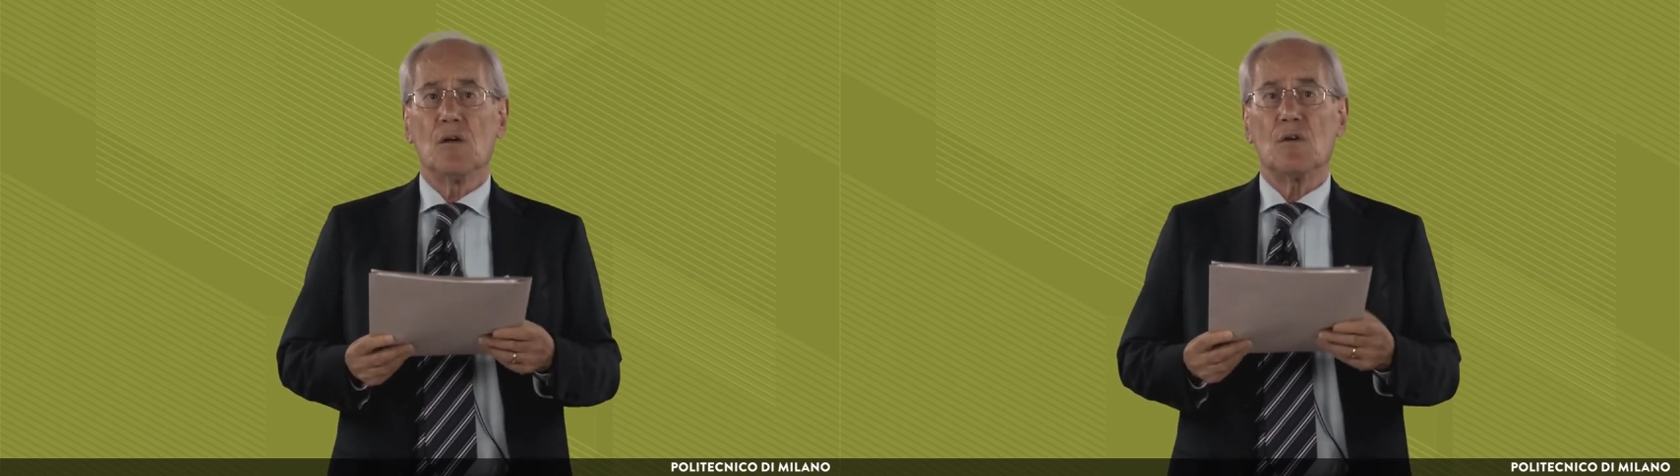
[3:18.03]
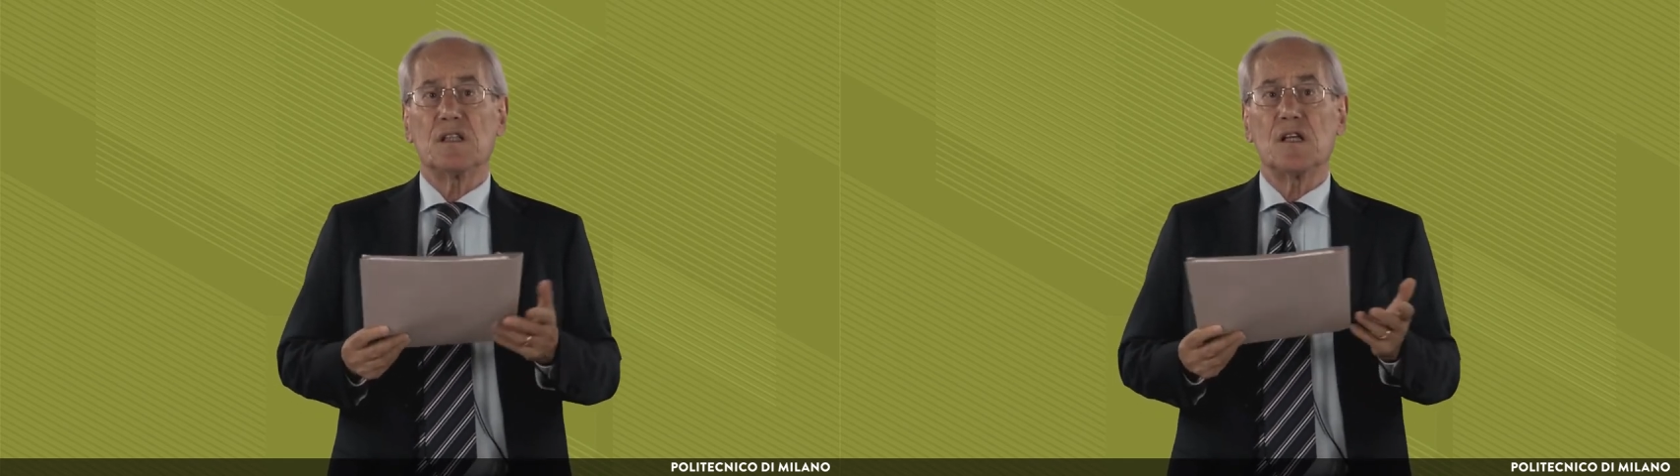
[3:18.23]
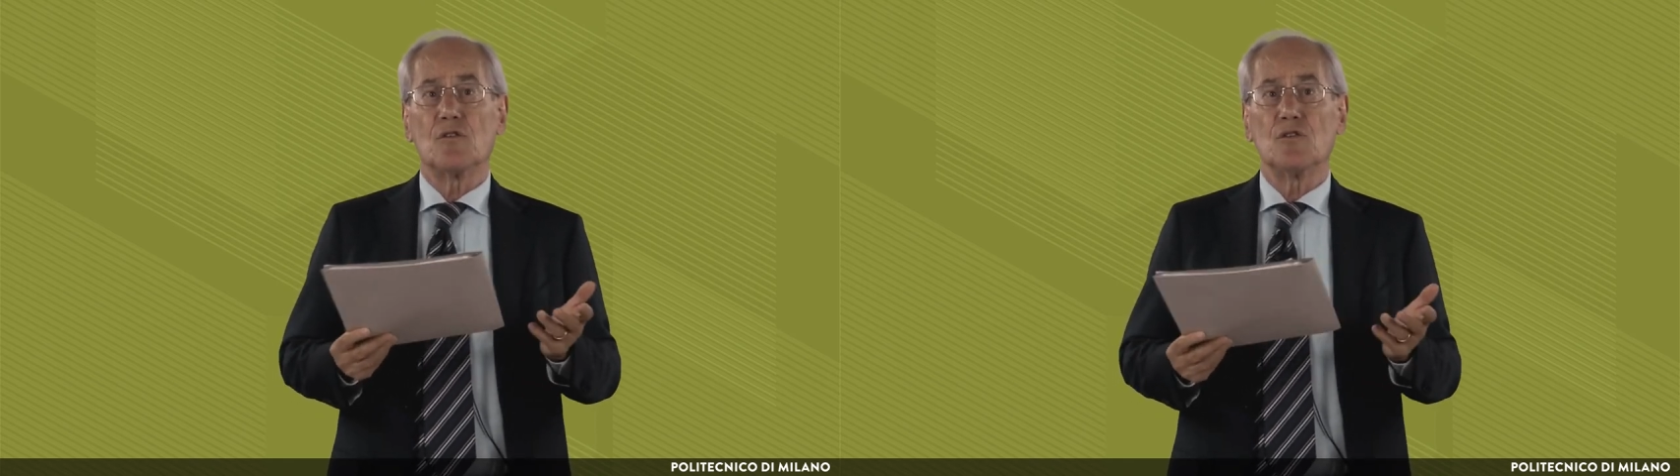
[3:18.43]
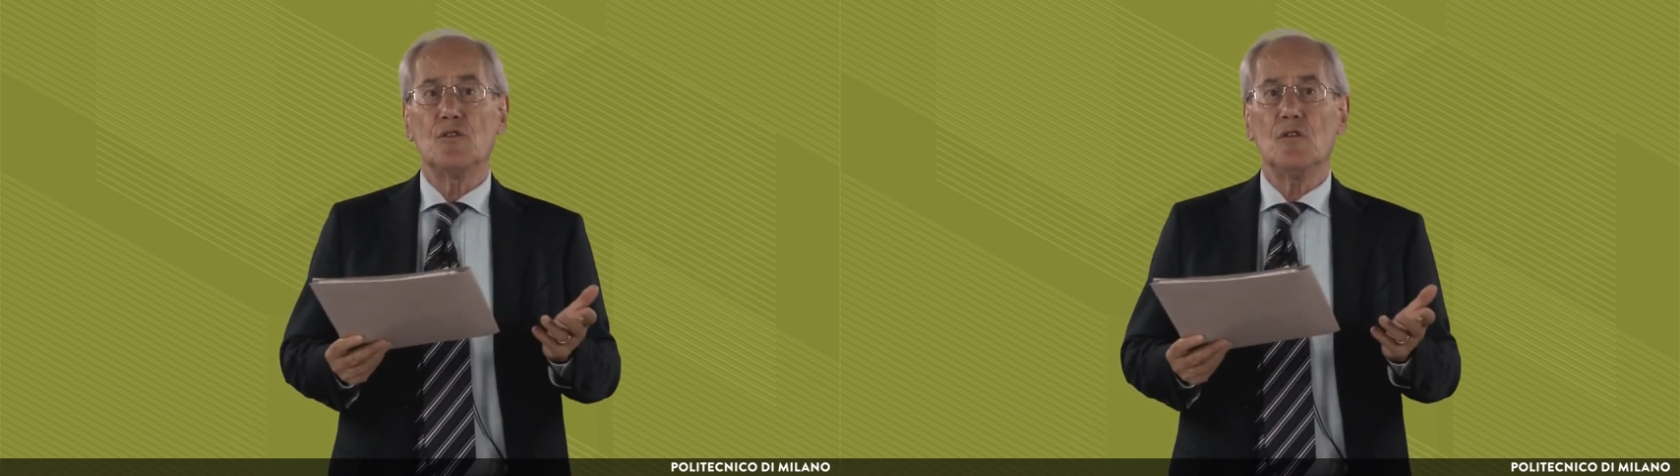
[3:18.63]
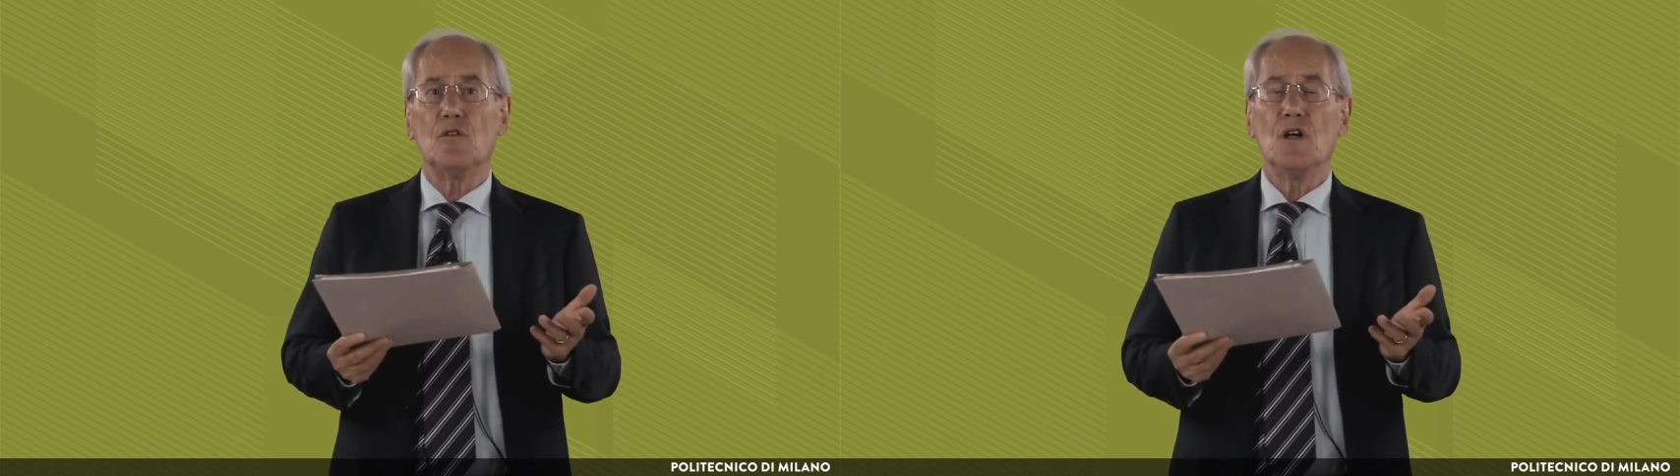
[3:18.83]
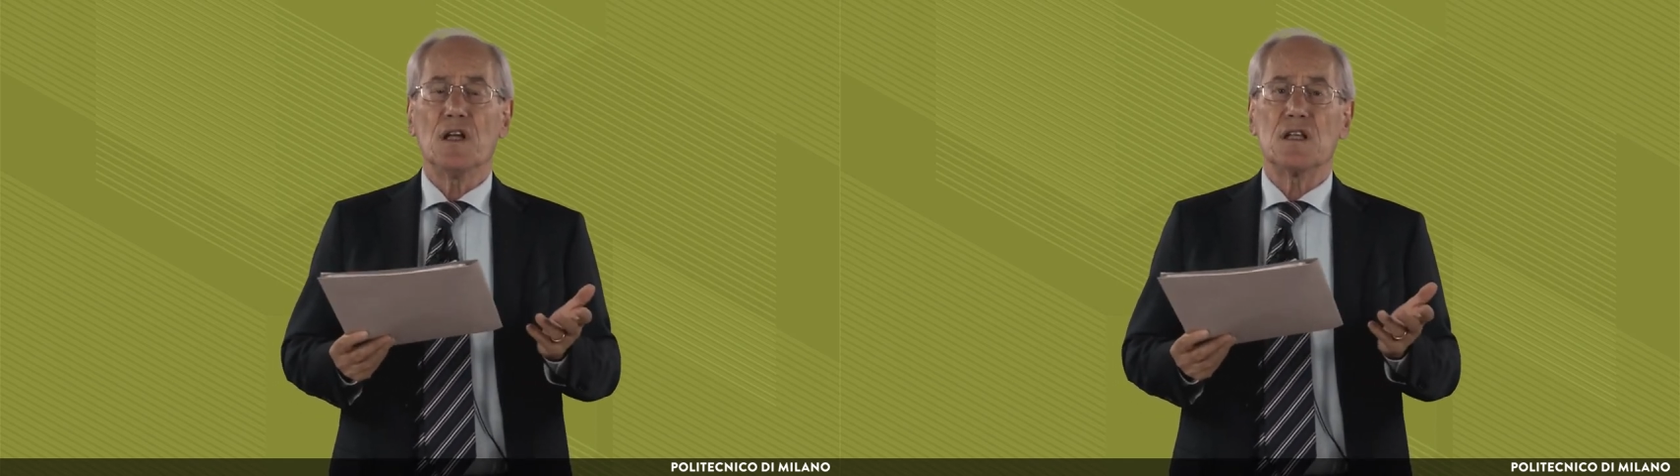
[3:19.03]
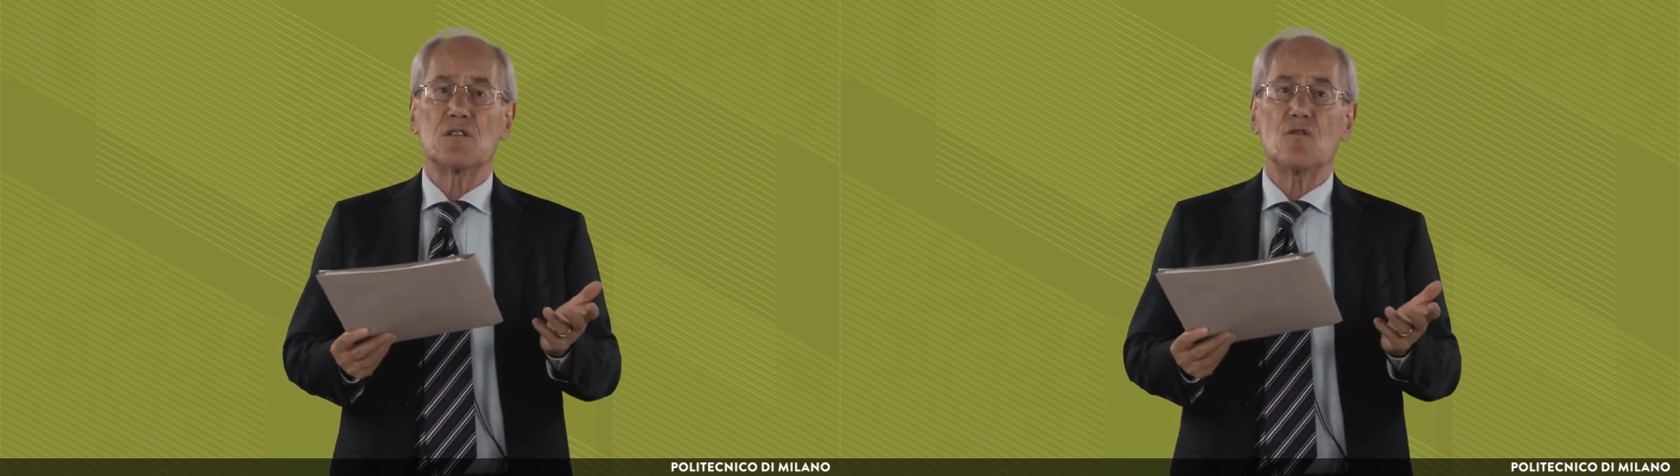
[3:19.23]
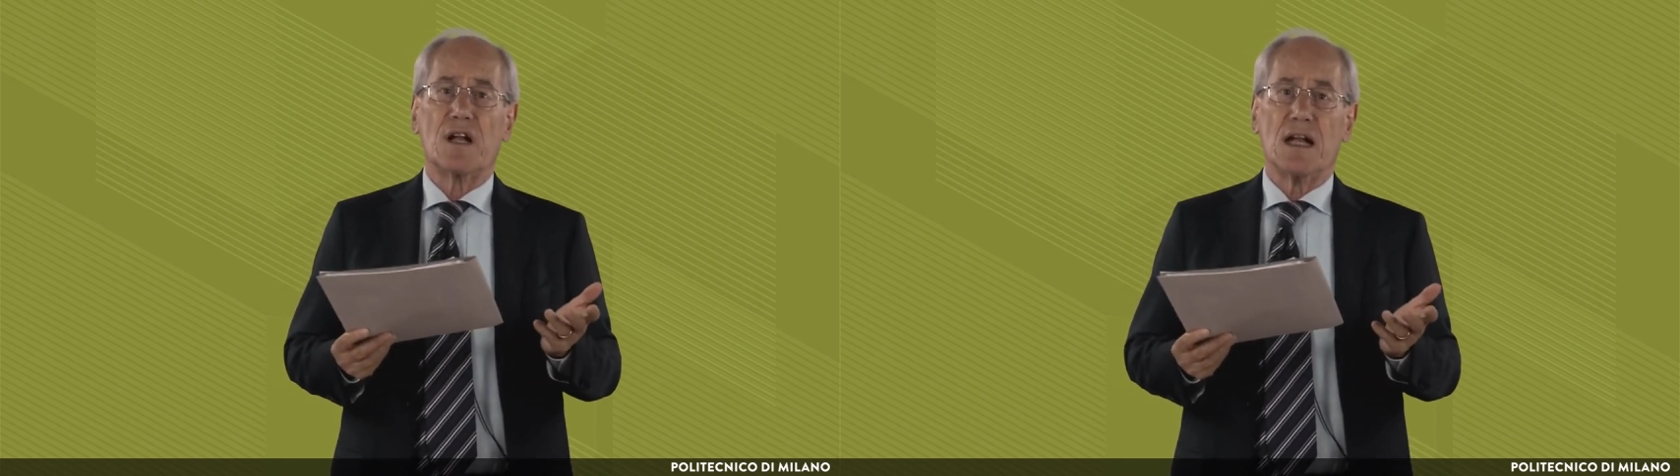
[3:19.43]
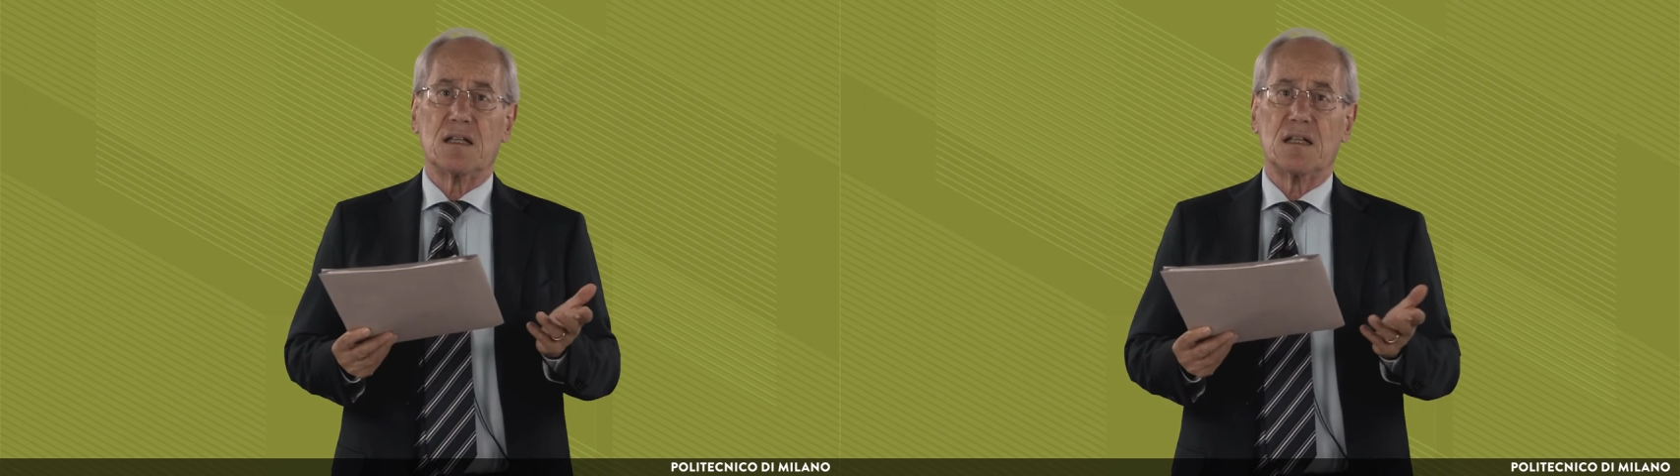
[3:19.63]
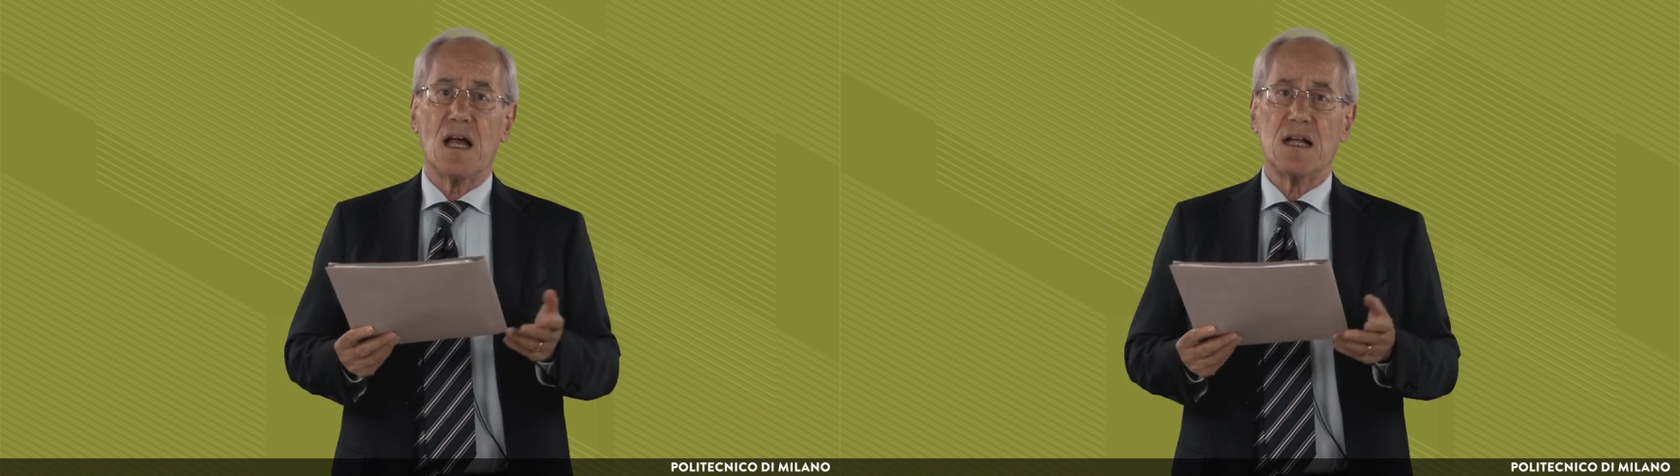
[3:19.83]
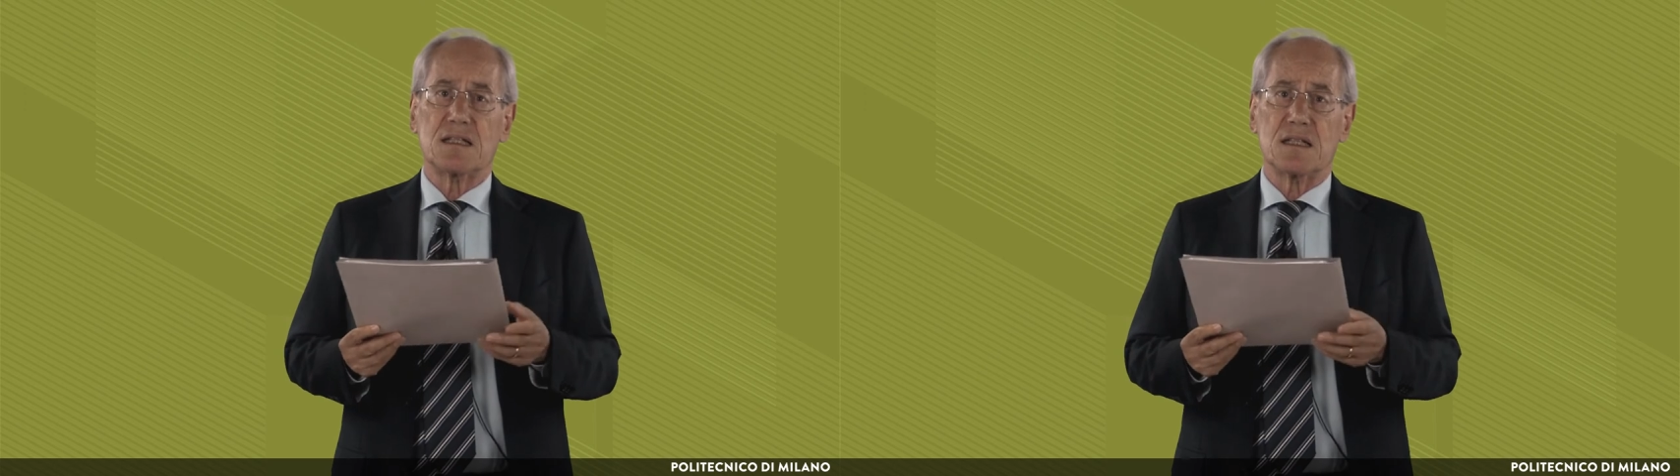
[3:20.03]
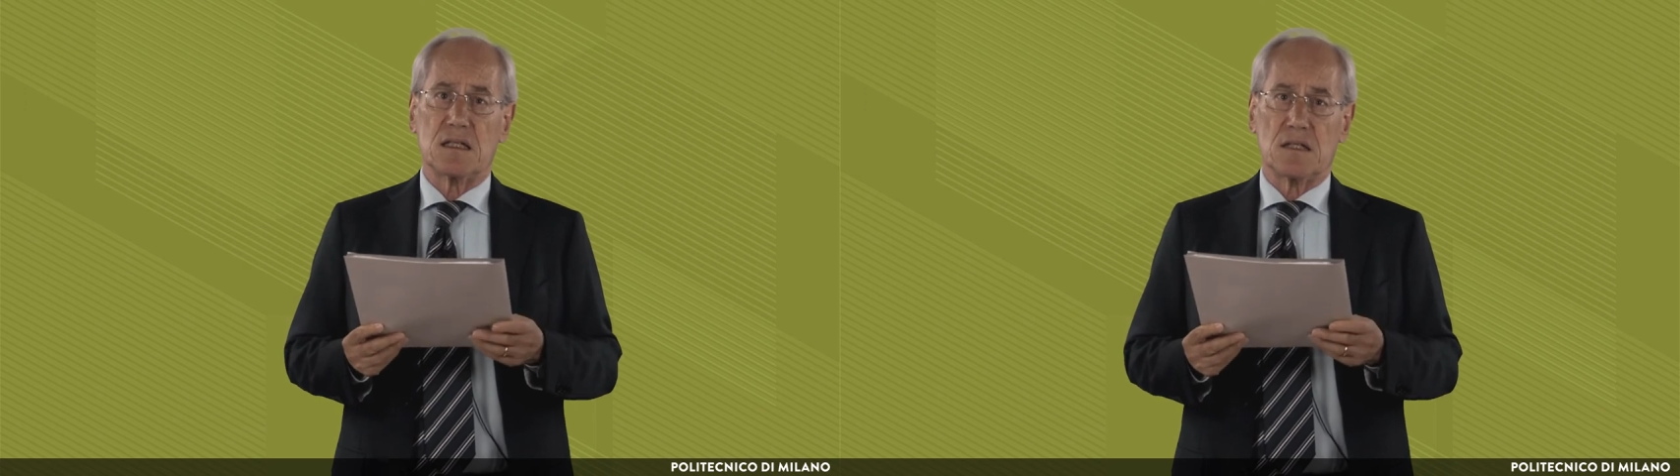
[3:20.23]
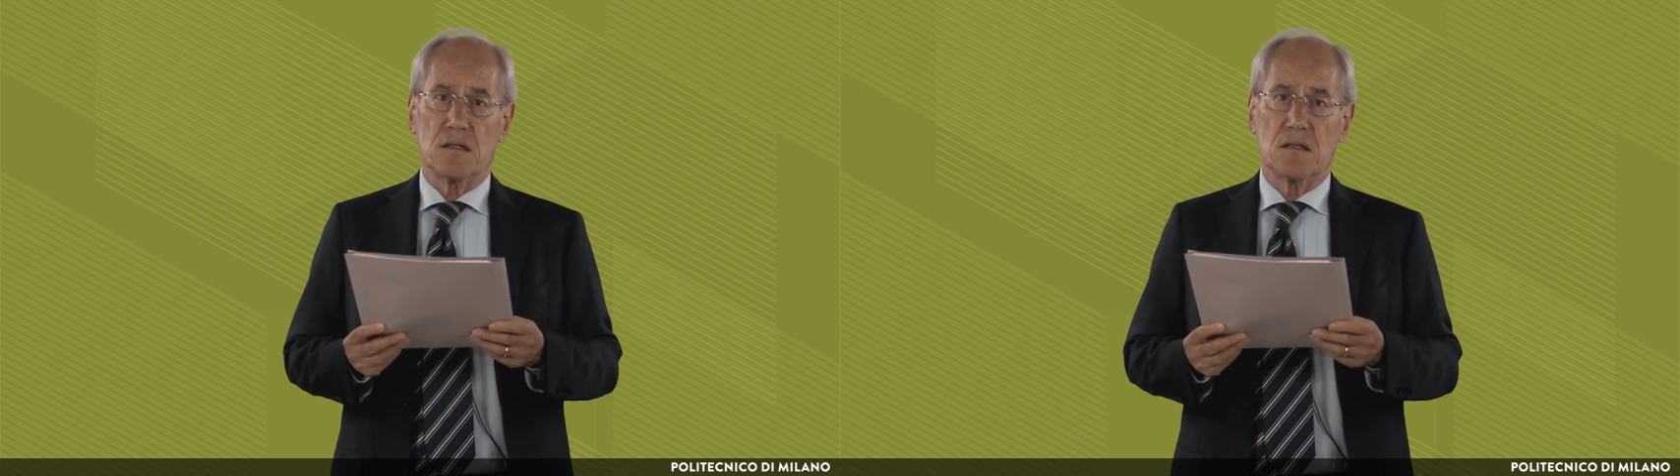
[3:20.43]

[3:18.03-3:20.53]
what it could do is to cut taxes